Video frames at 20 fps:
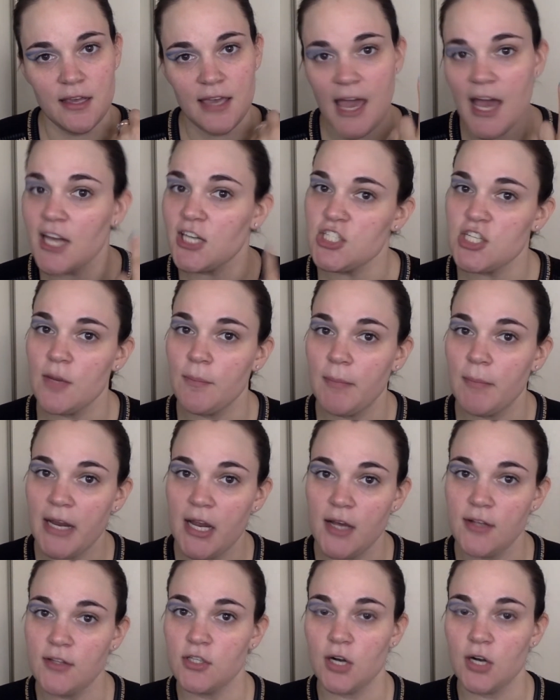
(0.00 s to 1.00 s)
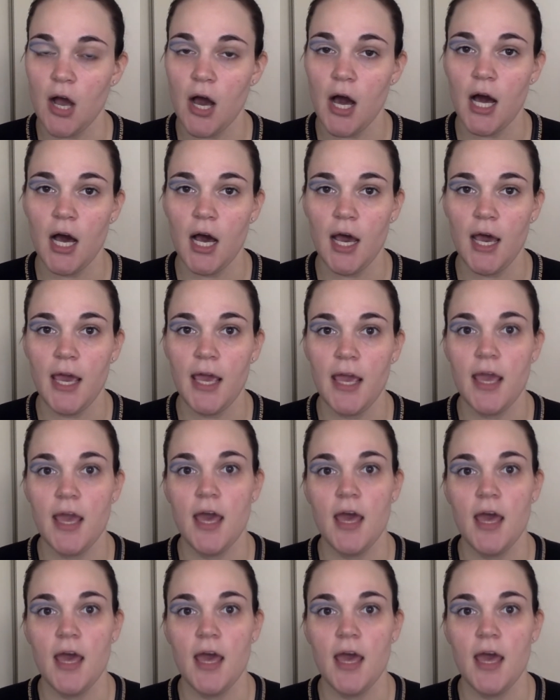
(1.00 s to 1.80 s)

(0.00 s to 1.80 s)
catch up my other eye,